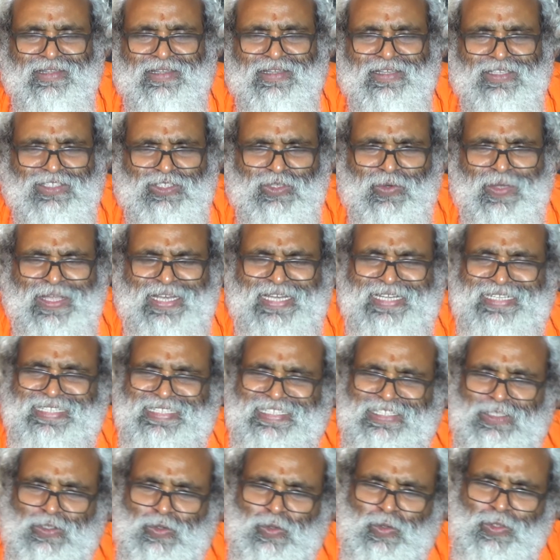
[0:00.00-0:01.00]
So when
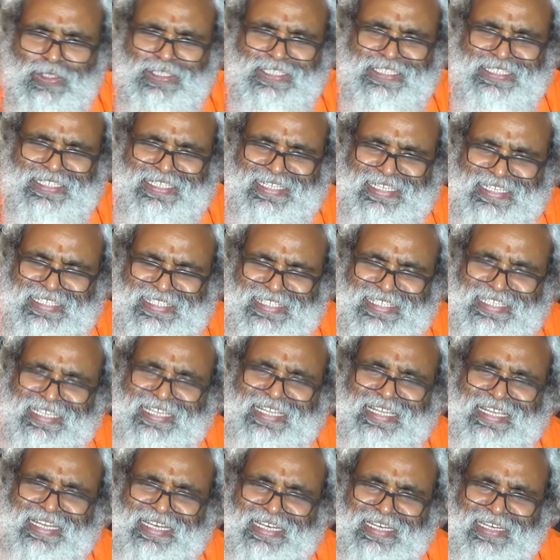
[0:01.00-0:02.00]
its roots is
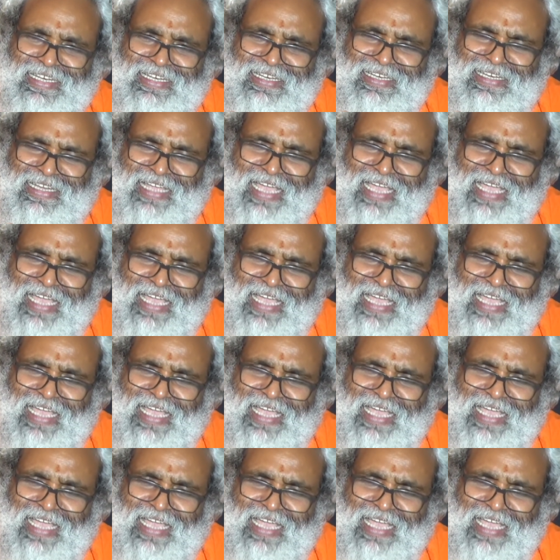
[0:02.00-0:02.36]
in